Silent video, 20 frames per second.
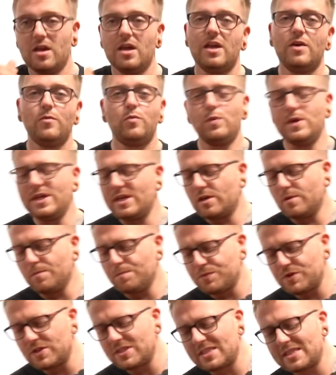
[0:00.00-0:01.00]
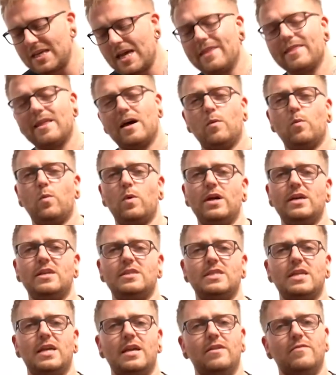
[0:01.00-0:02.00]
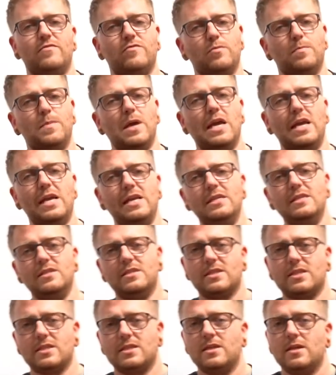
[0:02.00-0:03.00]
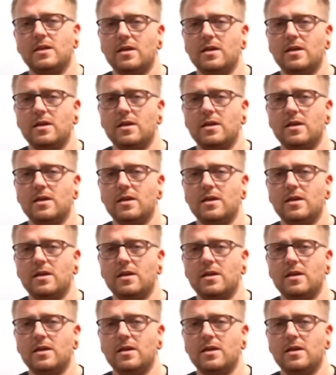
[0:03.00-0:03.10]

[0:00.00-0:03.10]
If we can protect that wastegate from heat,